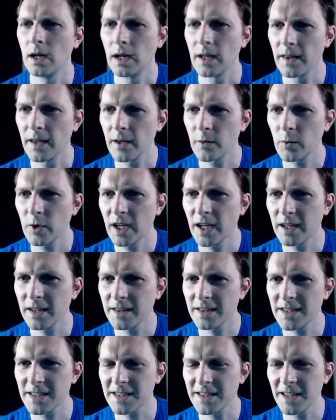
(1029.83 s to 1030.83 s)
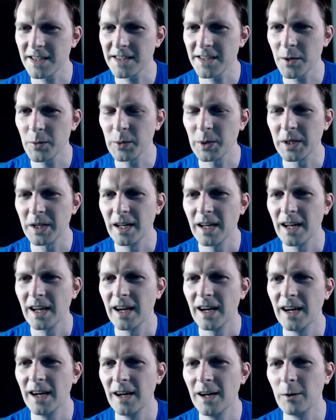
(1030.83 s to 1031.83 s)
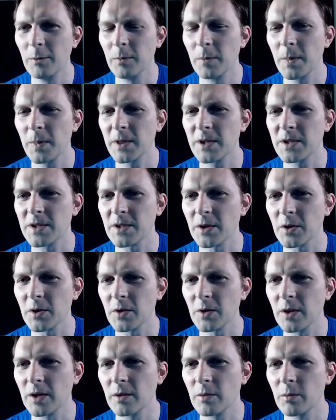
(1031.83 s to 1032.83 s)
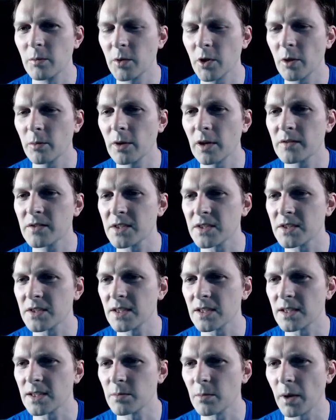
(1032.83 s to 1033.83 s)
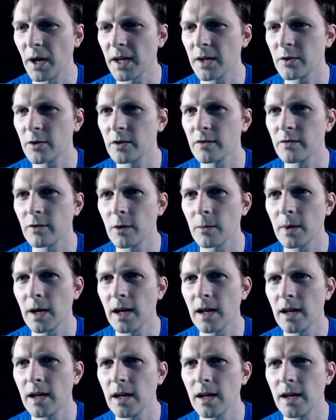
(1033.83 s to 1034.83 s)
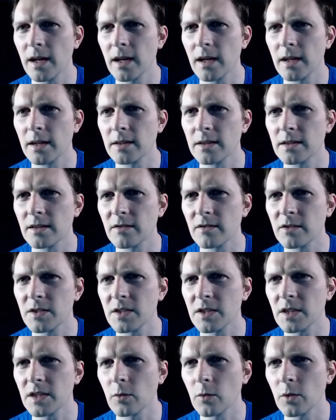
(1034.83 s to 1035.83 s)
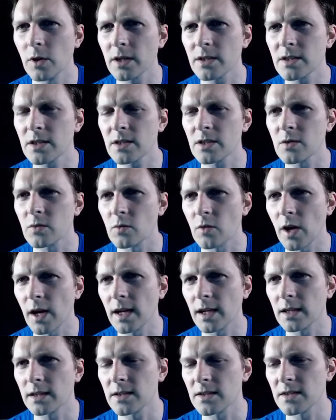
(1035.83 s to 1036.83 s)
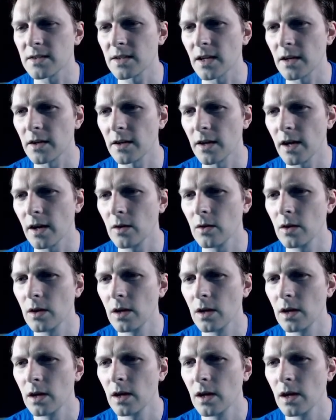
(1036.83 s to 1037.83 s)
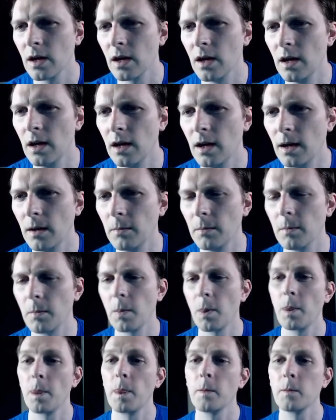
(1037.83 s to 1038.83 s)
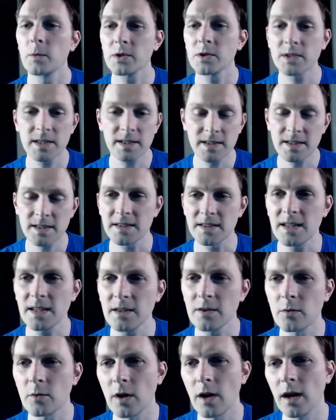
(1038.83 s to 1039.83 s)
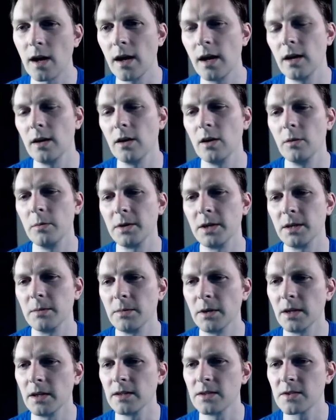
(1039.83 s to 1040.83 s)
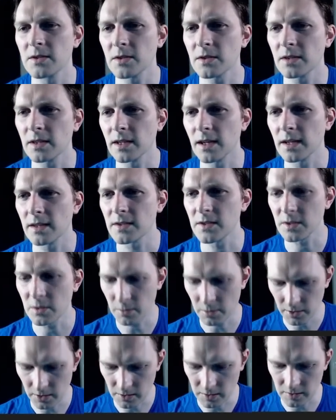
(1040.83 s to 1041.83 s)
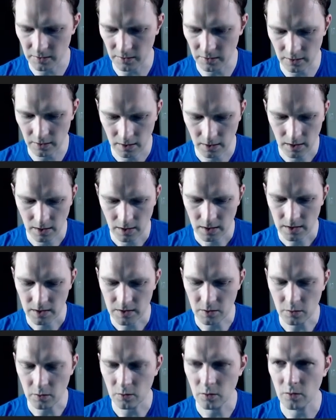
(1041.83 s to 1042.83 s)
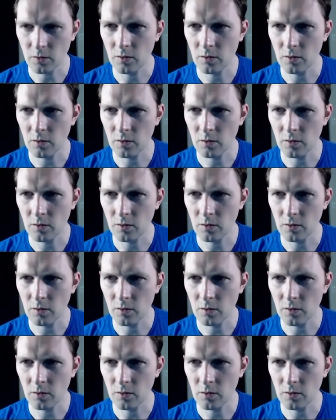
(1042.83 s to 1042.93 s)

And then we get this nice output. So protobufs is binary format, and if you see here, we're actually just writing to standard out, which lets us see the raw LLB, but certainly not super useful. So